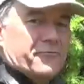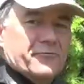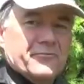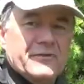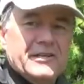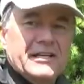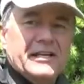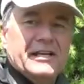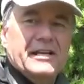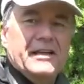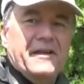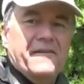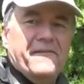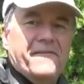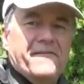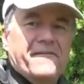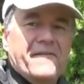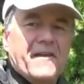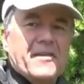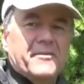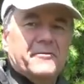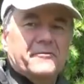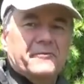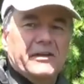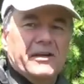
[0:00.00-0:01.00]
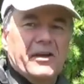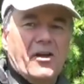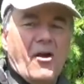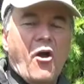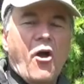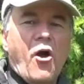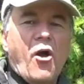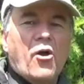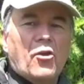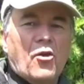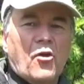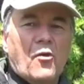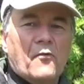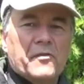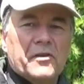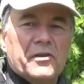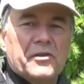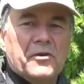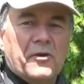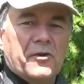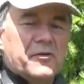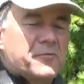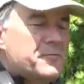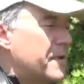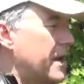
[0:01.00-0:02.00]
really feathery, all over the
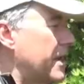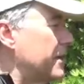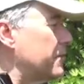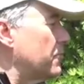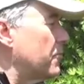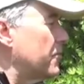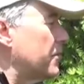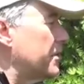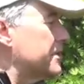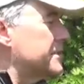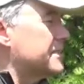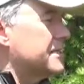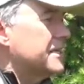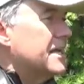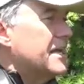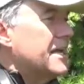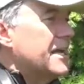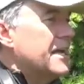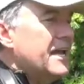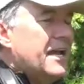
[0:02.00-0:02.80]
North Maine woods.